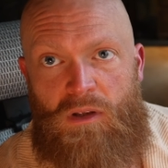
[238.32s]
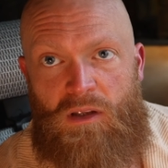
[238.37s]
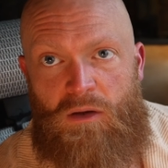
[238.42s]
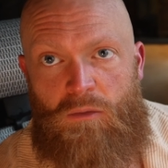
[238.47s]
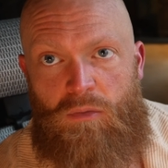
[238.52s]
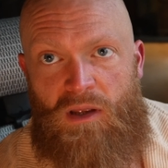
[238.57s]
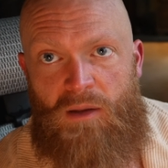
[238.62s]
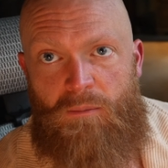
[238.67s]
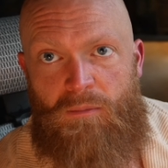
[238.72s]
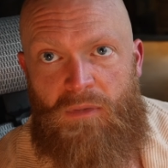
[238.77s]

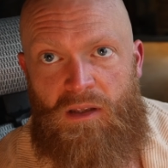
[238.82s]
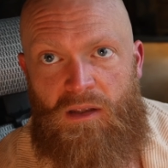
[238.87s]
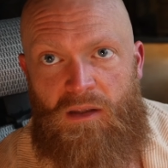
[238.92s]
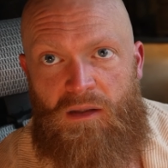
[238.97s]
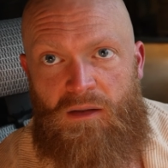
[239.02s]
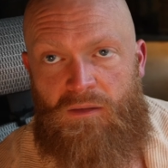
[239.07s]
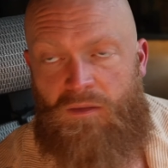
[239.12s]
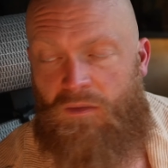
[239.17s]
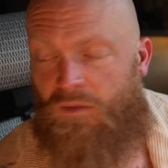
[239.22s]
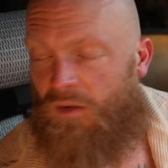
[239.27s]

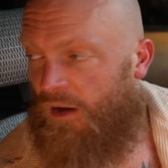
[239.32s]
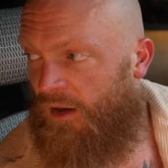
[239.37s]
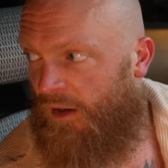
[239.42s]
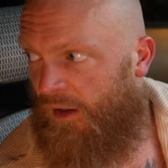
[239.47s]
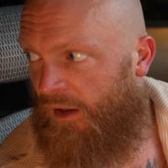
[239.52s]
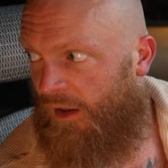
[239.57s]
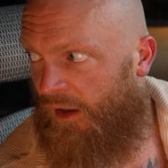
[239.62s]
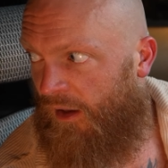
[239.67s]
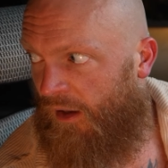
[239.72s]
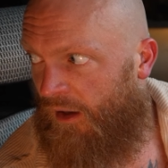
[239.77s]
equipment, I
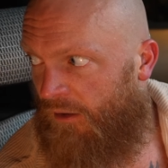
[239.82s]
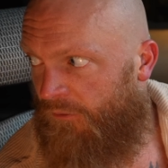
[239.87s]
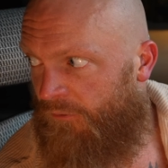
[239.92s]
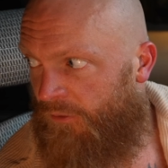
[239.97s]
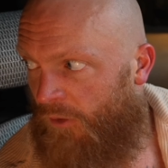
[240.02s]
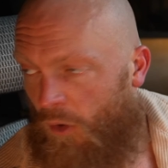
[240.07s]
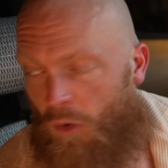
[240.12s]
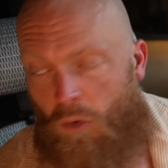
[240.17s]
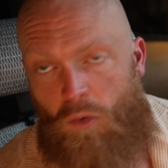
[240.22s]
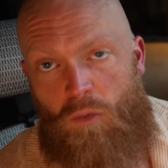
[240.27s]
have
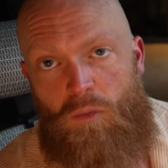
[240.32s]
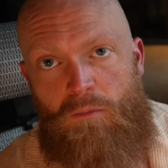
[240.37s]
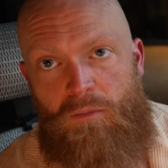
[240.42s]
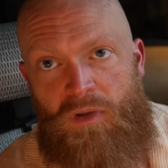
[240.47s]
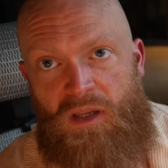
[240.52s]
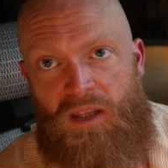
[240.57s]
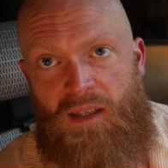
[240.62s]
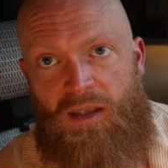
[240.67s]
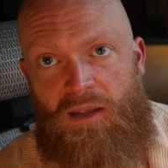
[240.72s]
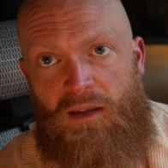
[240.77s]

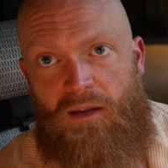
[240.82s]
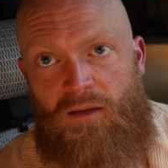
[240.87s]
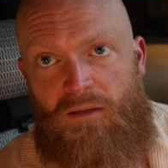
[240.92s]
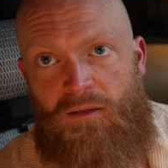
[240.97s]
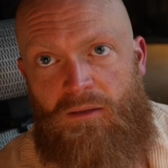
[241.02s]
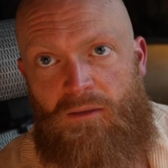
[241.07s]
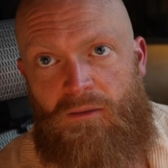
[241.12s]
HomeKit